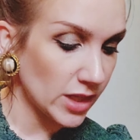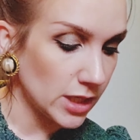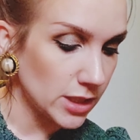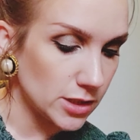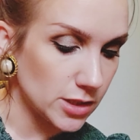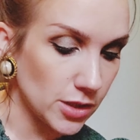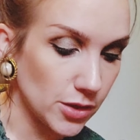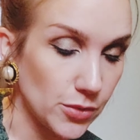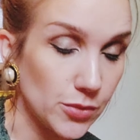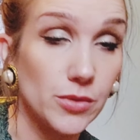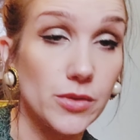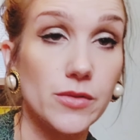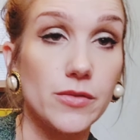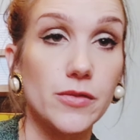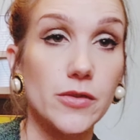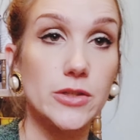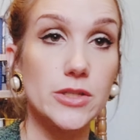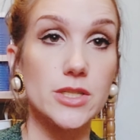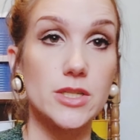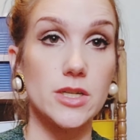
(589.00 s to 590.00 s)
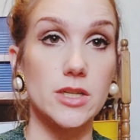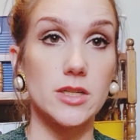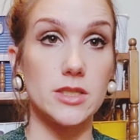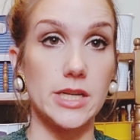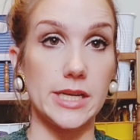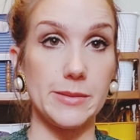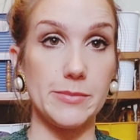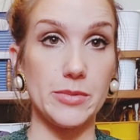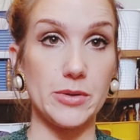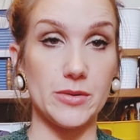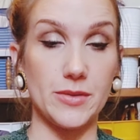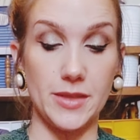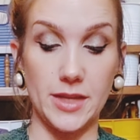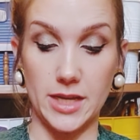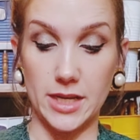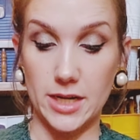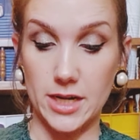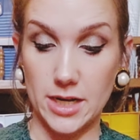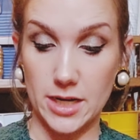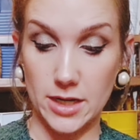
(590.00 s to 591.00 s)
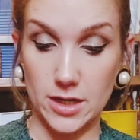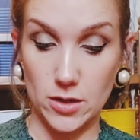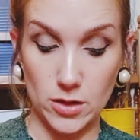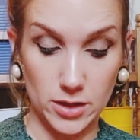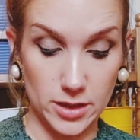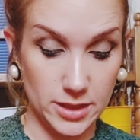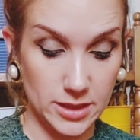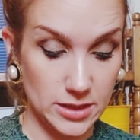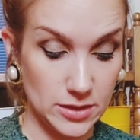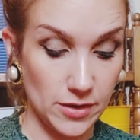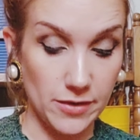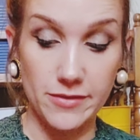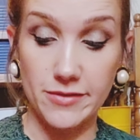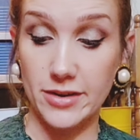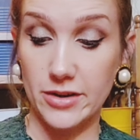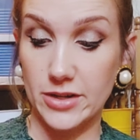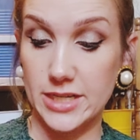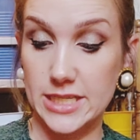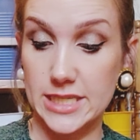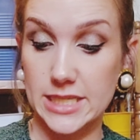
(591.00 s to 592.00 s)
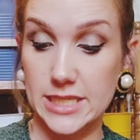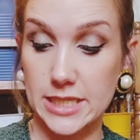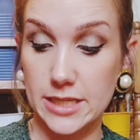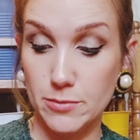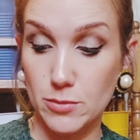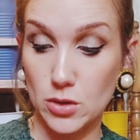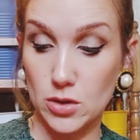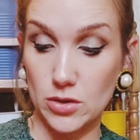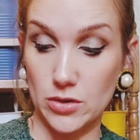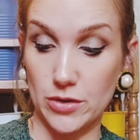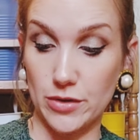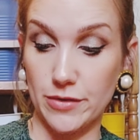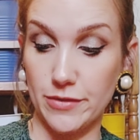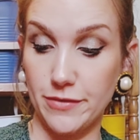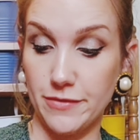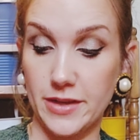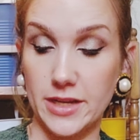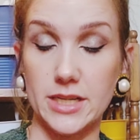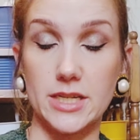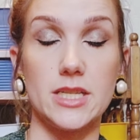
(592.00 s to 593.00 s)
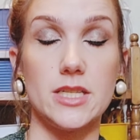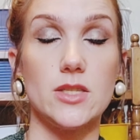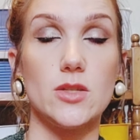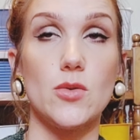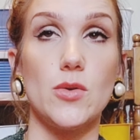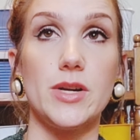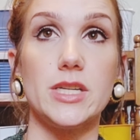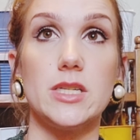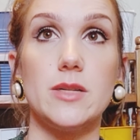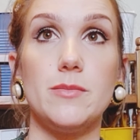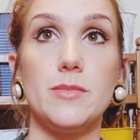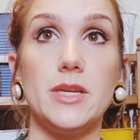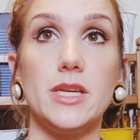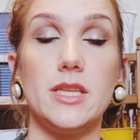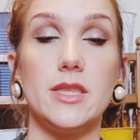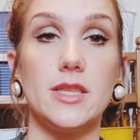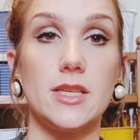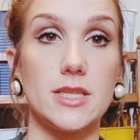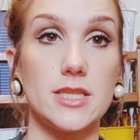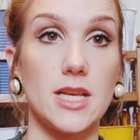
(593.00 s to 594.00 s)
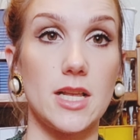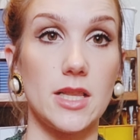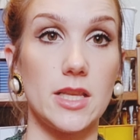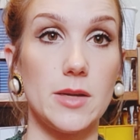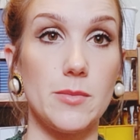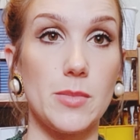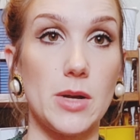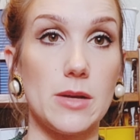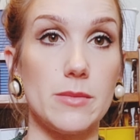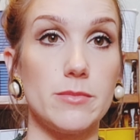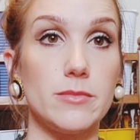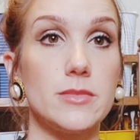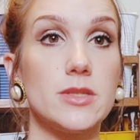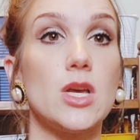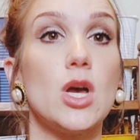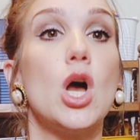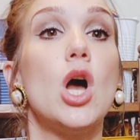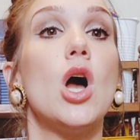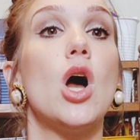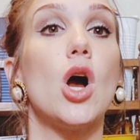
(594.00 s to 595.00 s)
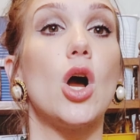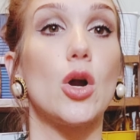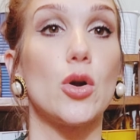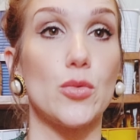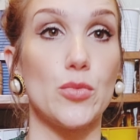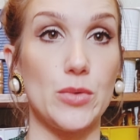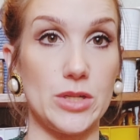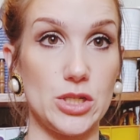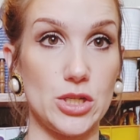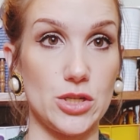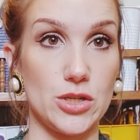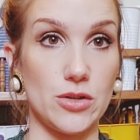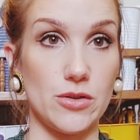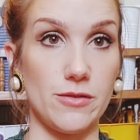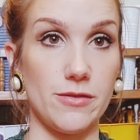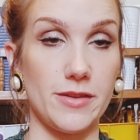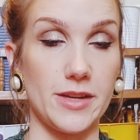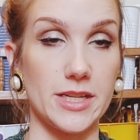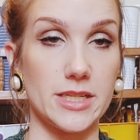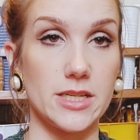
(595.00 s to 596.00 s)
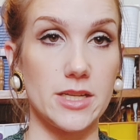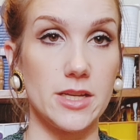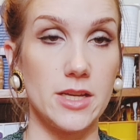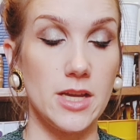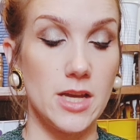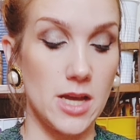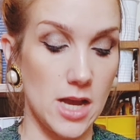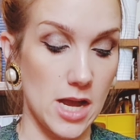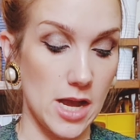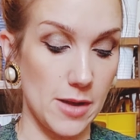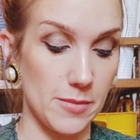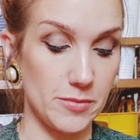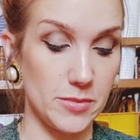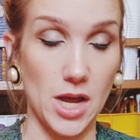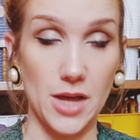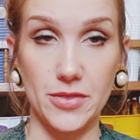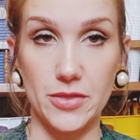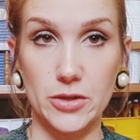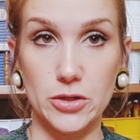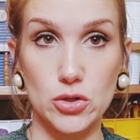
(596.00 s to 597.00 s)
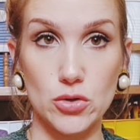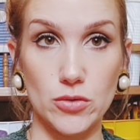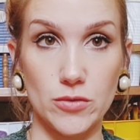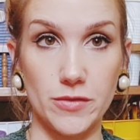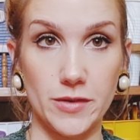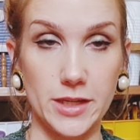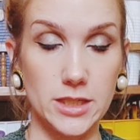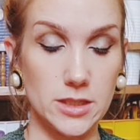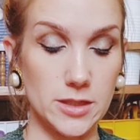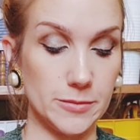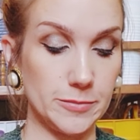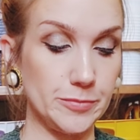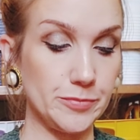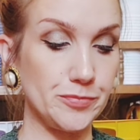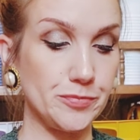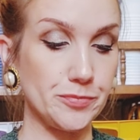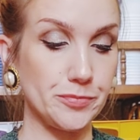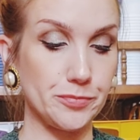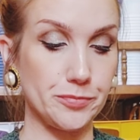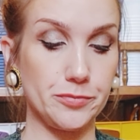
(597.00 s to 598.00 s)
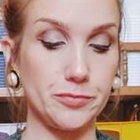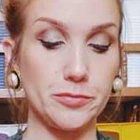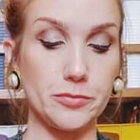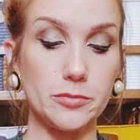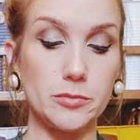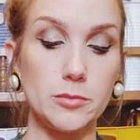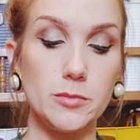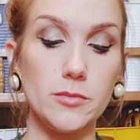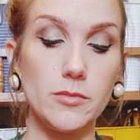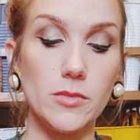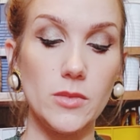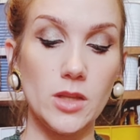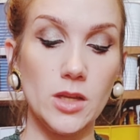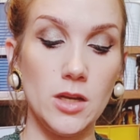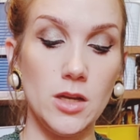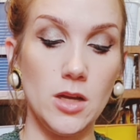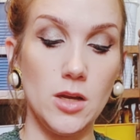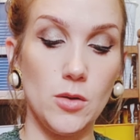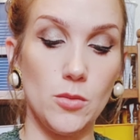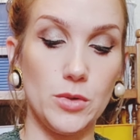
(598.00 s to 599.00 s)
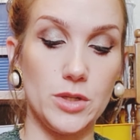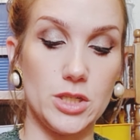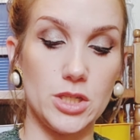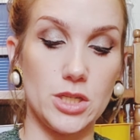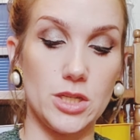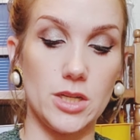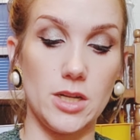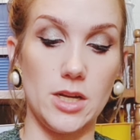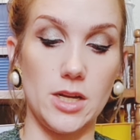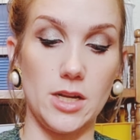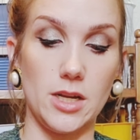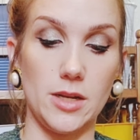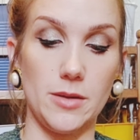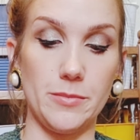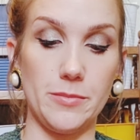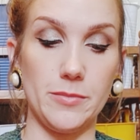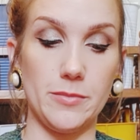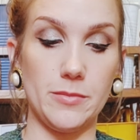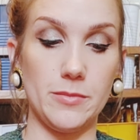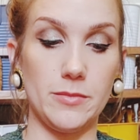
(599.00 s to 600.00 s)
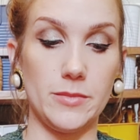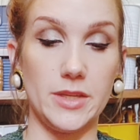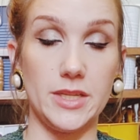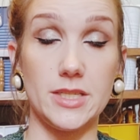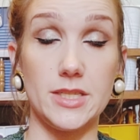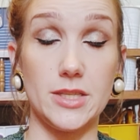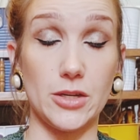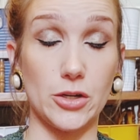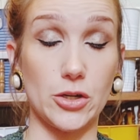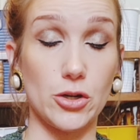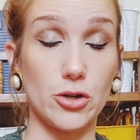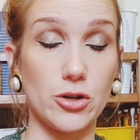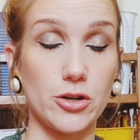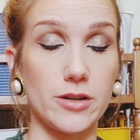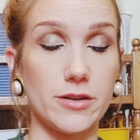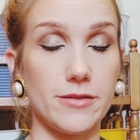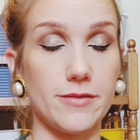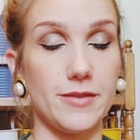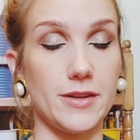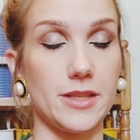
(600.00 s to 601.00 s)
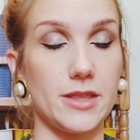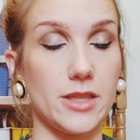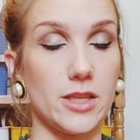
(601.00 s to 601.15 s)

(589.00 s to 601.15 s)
So the first diaper that is a very similar fit is going to be the Sully Bums original fit, not the True Fit, which is their current fit.